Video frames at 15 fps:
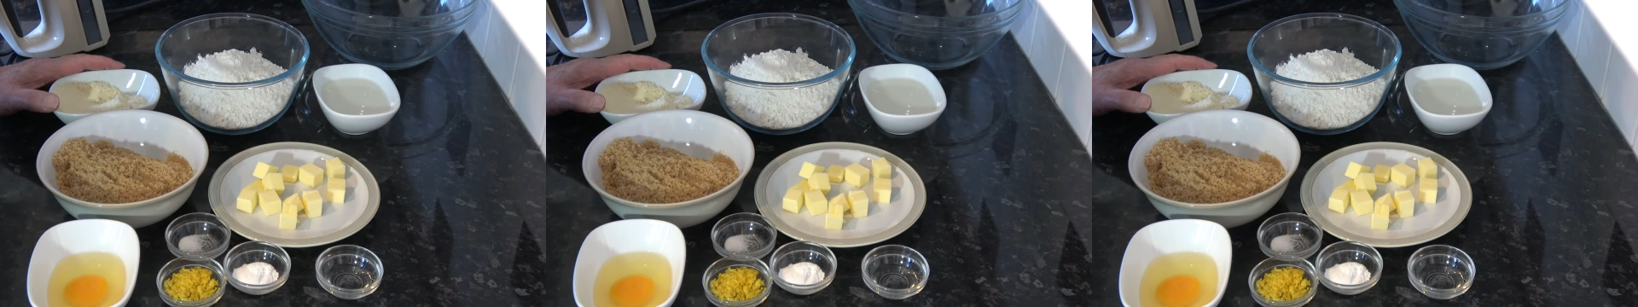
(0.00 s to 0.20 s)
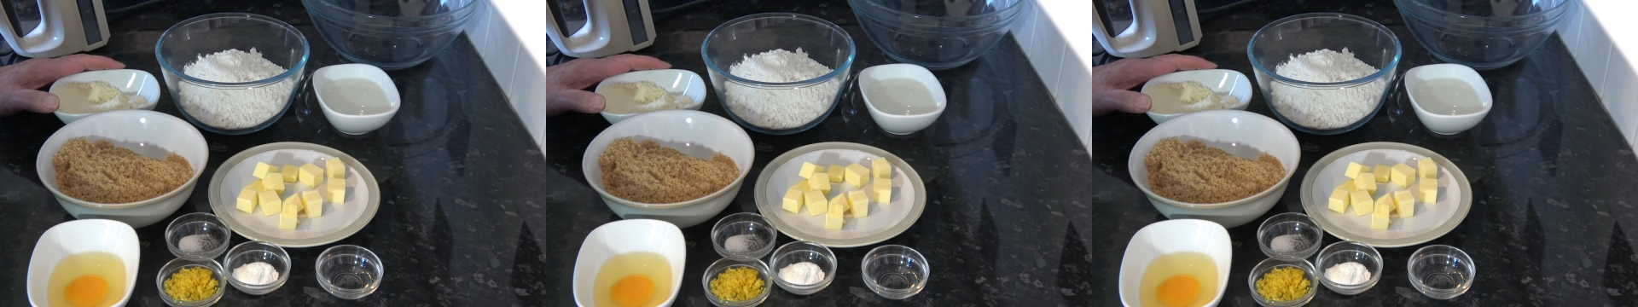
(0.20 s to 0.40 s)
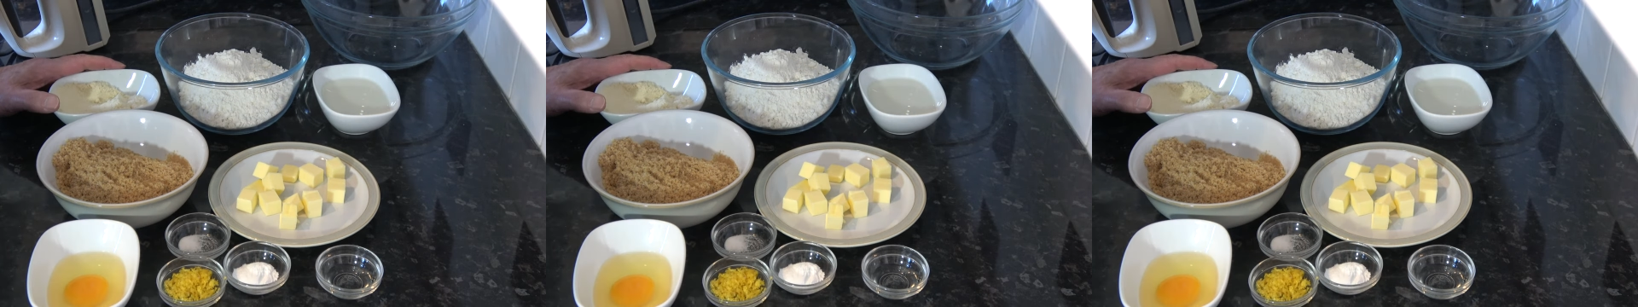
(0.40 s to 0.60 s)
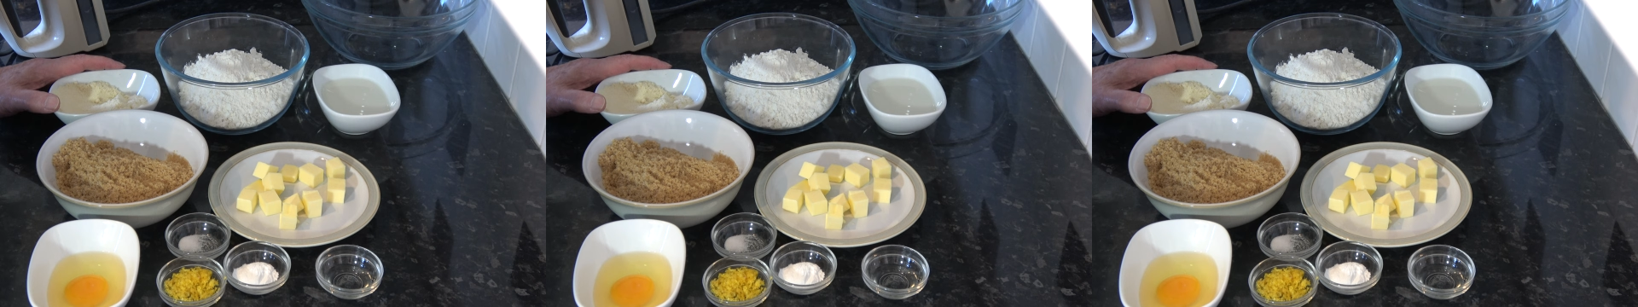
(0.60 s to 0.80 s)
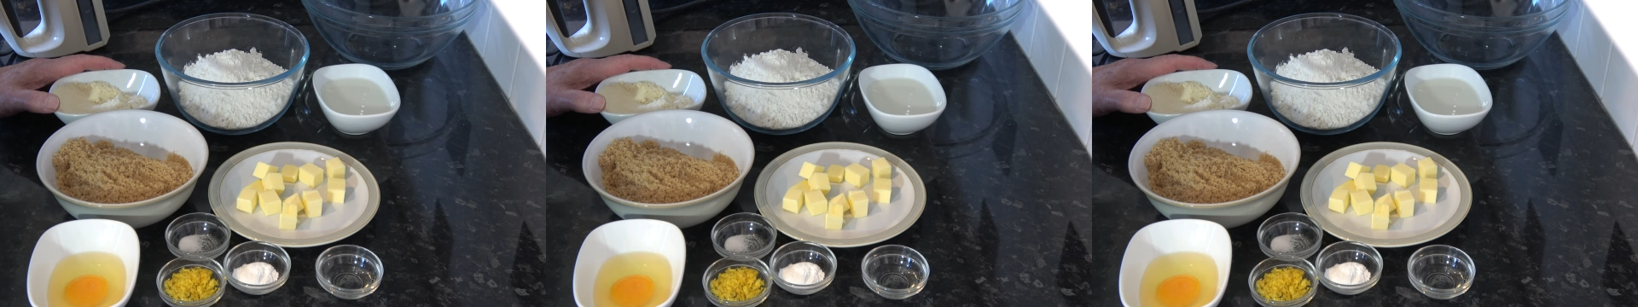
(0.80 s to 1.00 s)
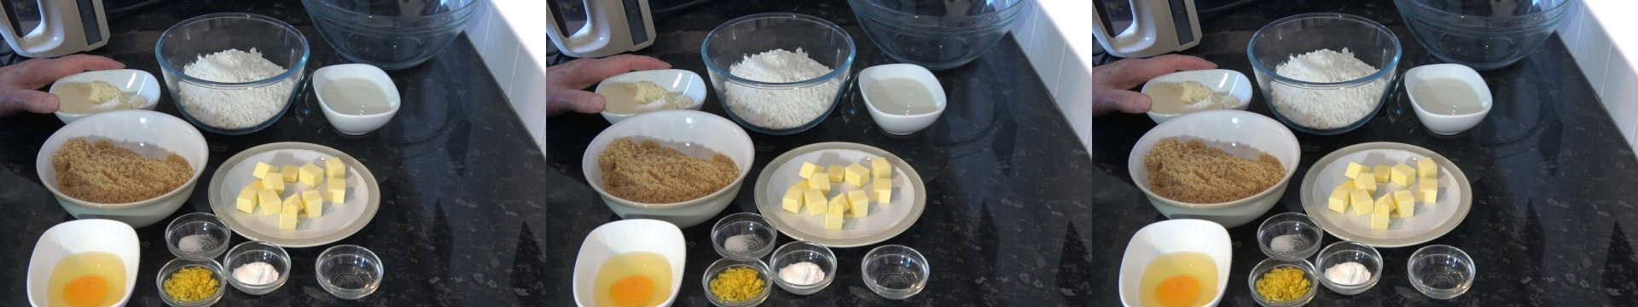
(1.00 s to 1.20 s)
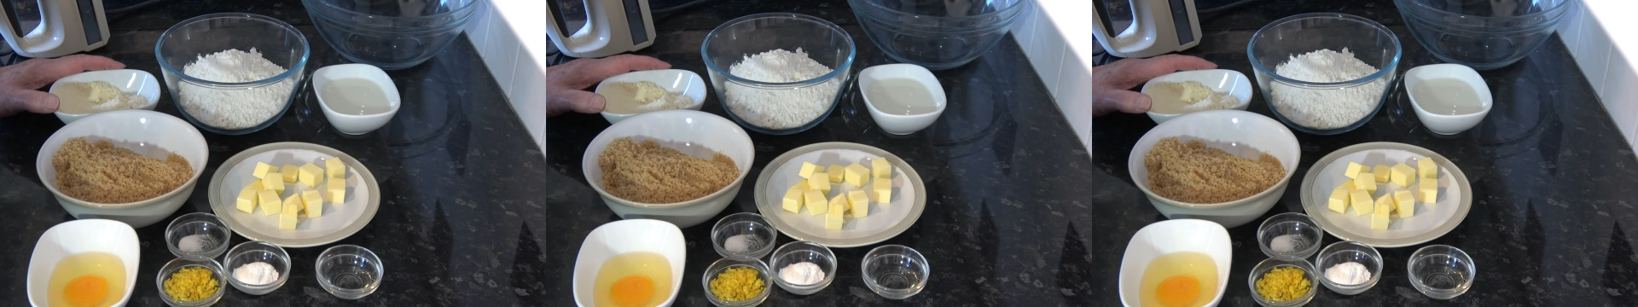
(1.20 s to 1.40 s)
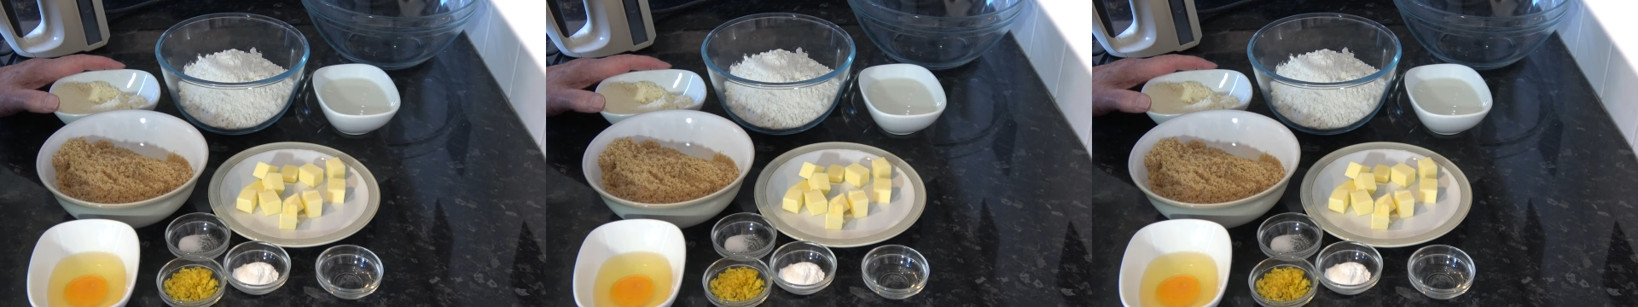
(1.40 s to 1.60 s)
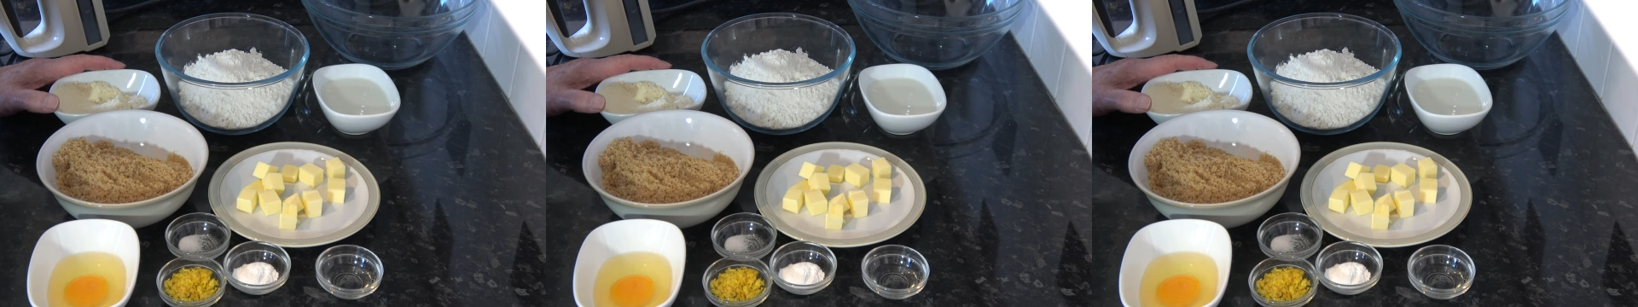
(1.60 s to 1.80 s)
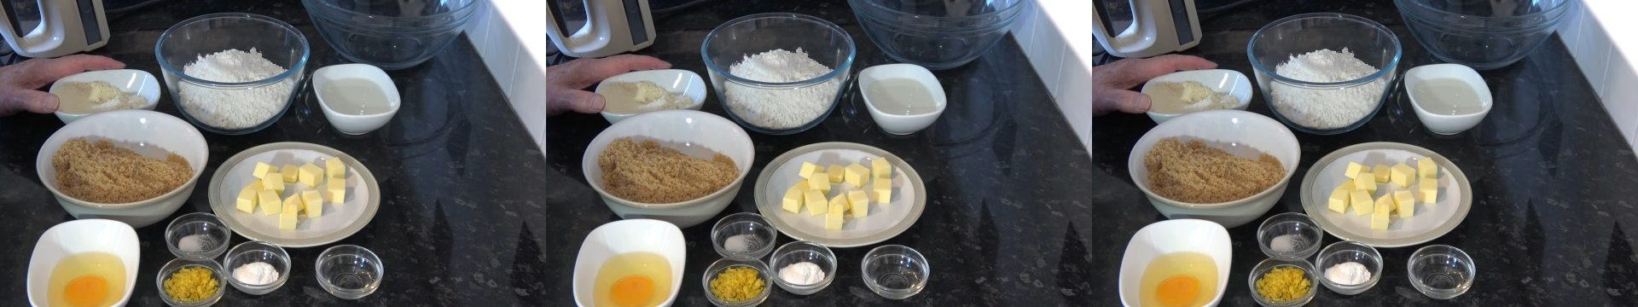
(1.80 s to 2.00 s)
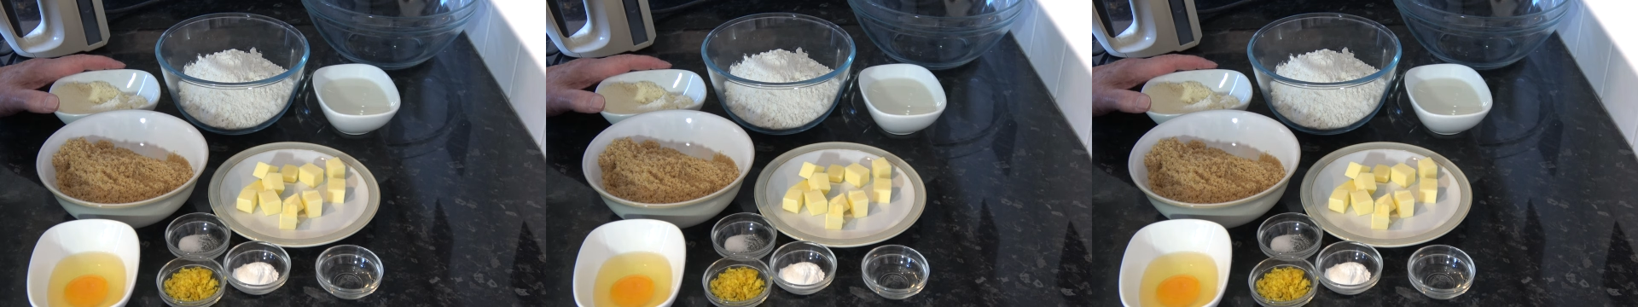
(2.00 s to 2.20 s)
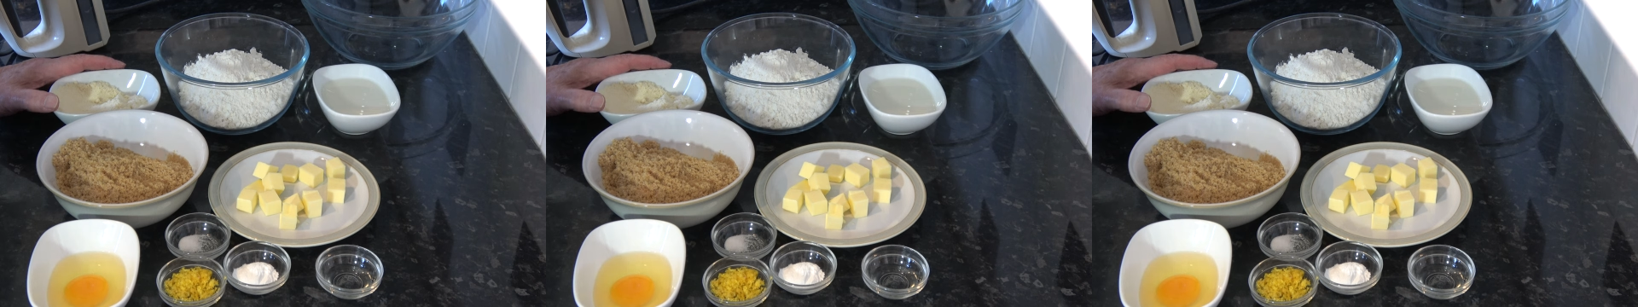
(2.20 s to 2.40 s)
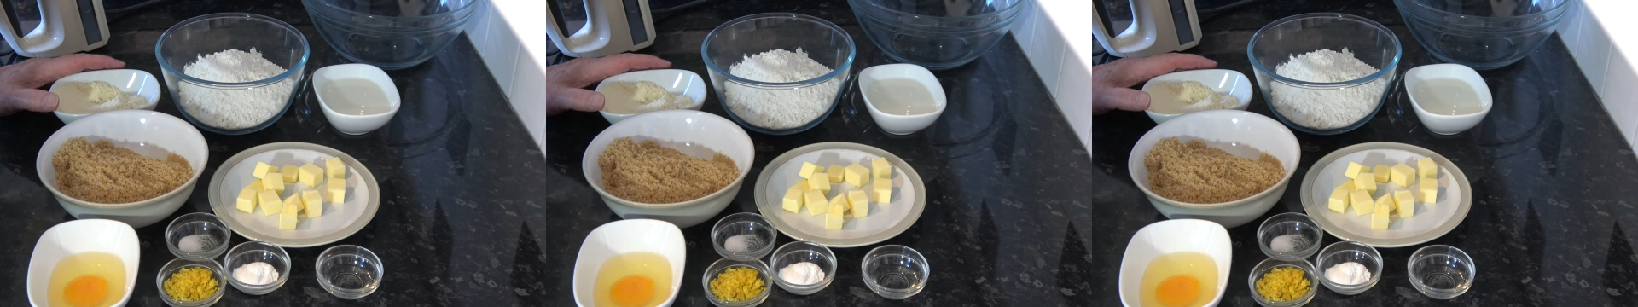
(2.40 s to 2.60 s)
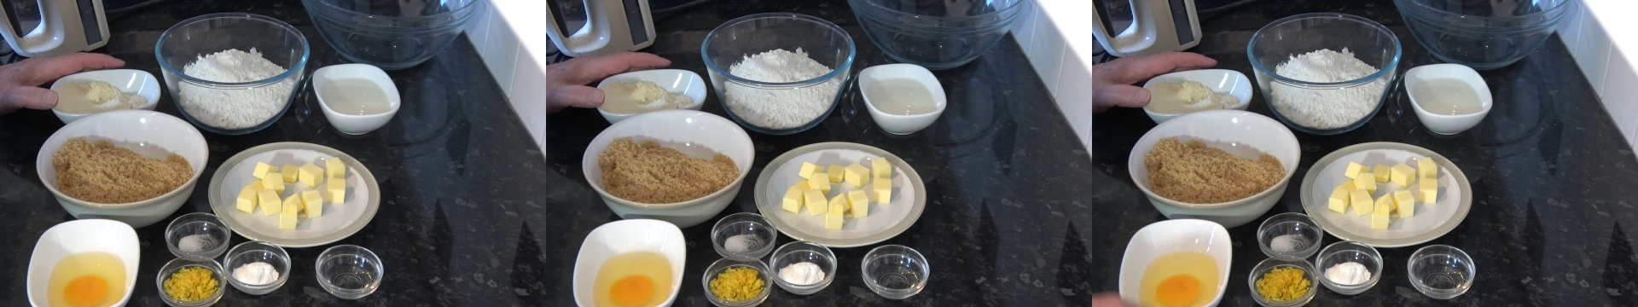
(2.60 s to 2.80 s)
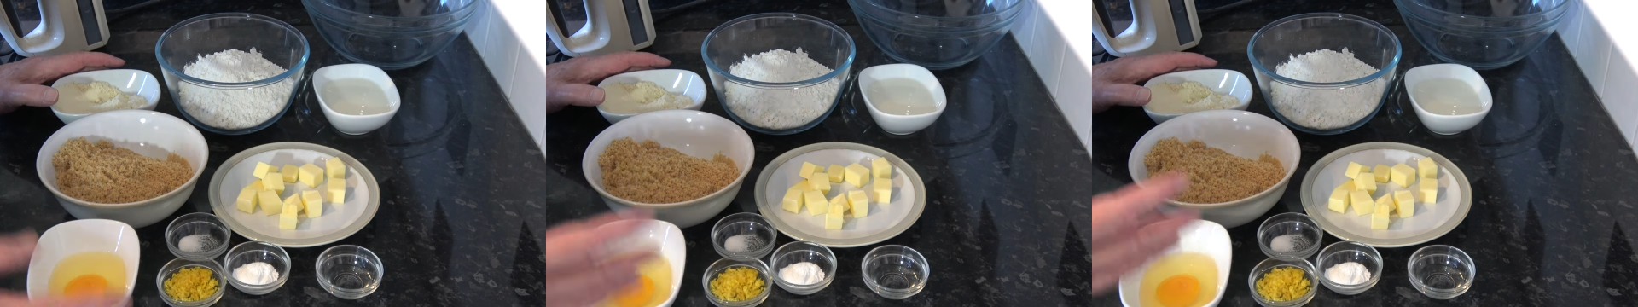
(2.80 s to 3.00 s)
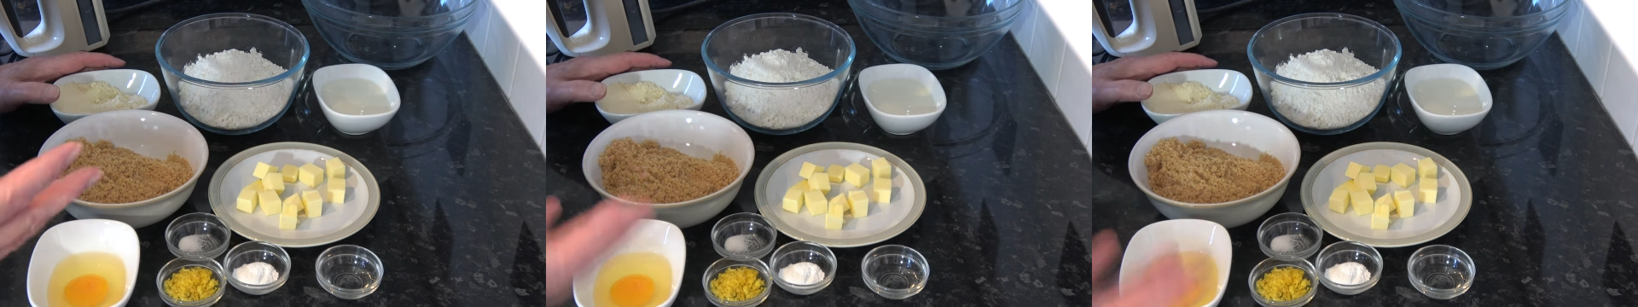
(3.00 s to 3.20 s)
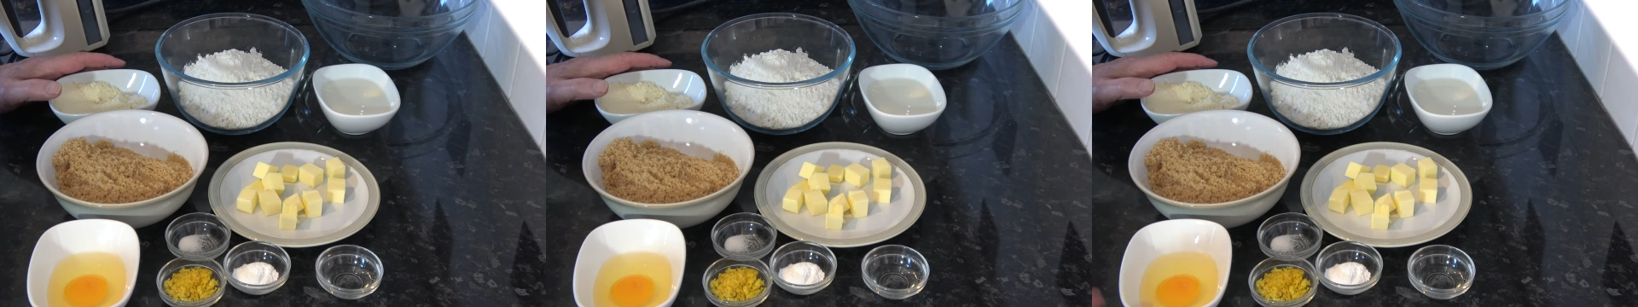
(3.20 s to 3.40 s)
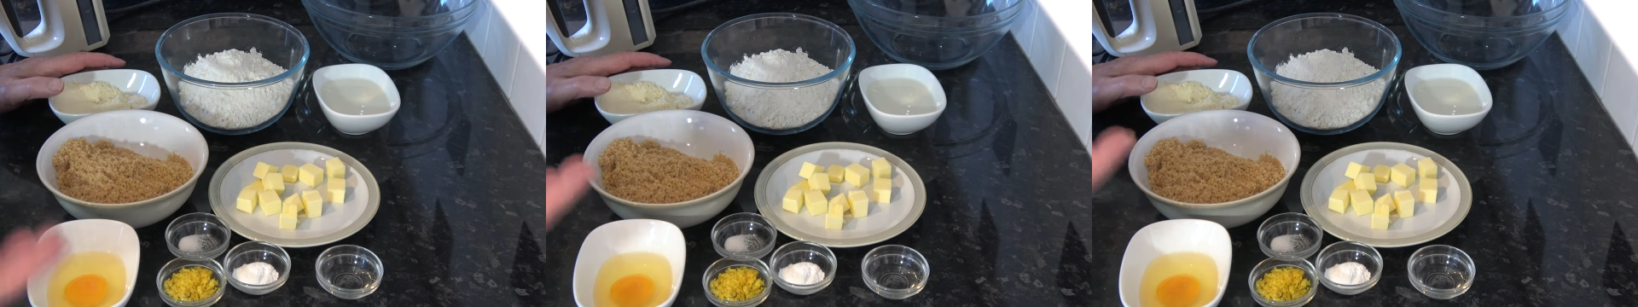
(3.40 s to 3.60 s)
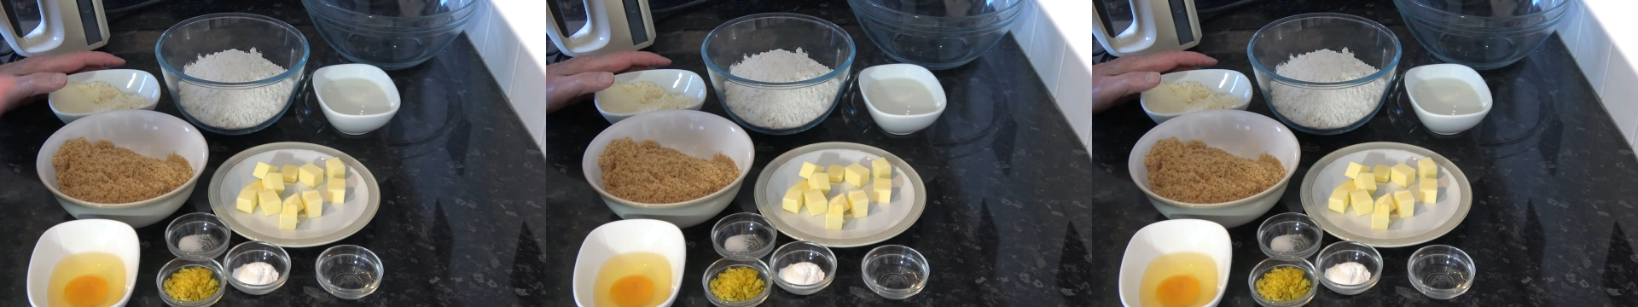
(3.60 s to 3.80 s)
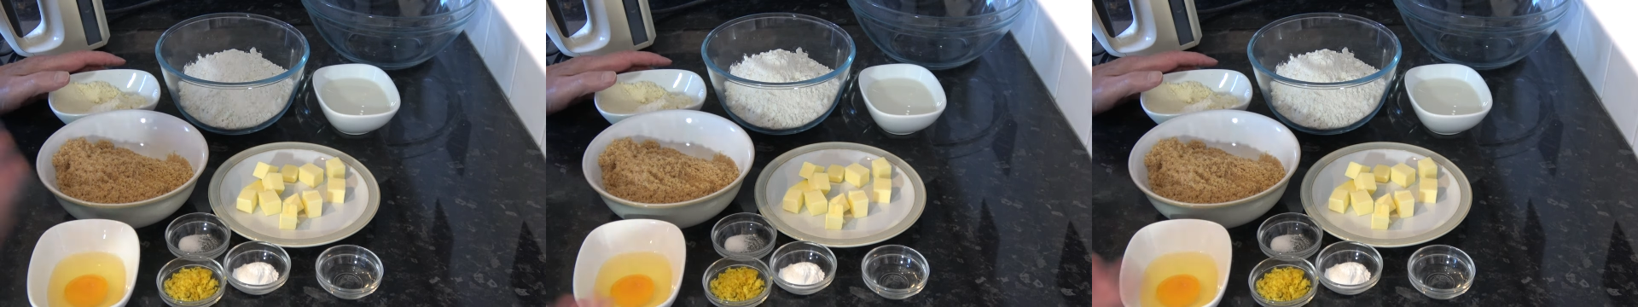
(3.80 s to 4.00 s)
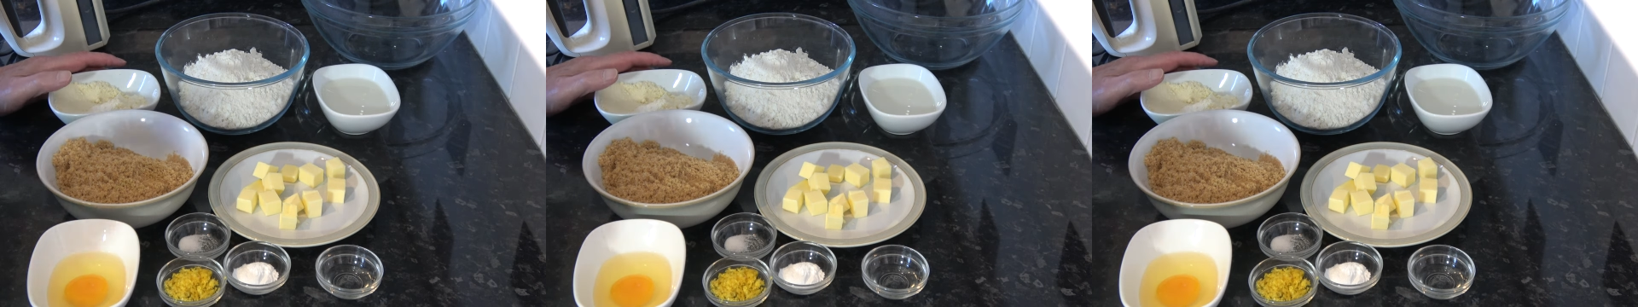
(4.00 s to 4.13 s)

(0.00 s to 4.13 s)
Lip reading: Nobody's mouth can be seen.